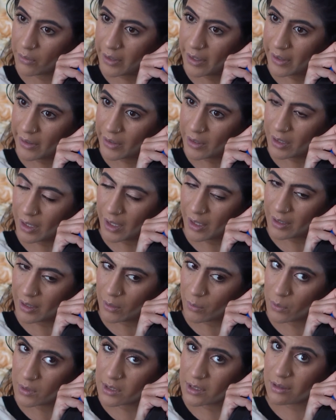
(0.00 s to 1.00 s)
hairline.
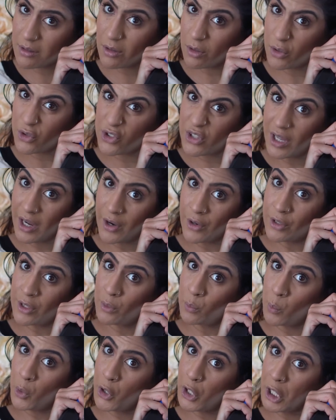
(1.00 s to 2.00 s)
I was a little scared and
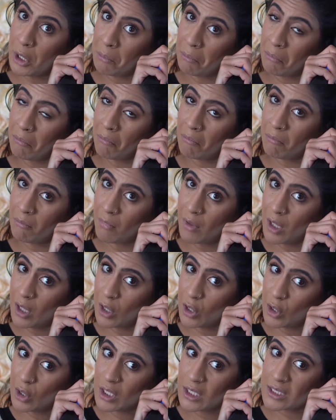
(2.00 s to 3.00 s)
worried,
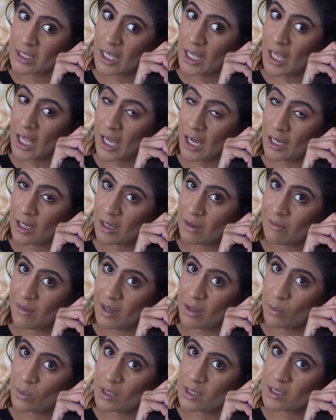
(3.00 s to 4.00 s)
because I hate, if
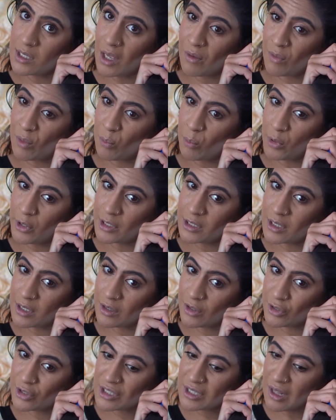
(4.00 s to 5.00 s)
anyone has ever burnt
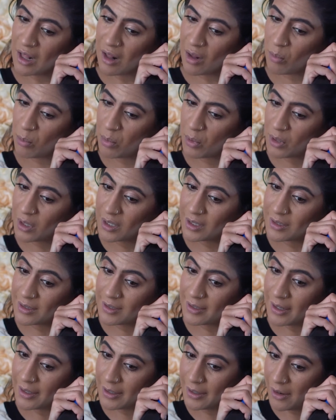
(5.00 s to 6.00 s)
their scalp,
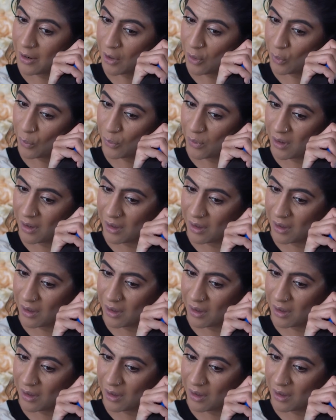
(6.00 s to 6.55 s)
you know.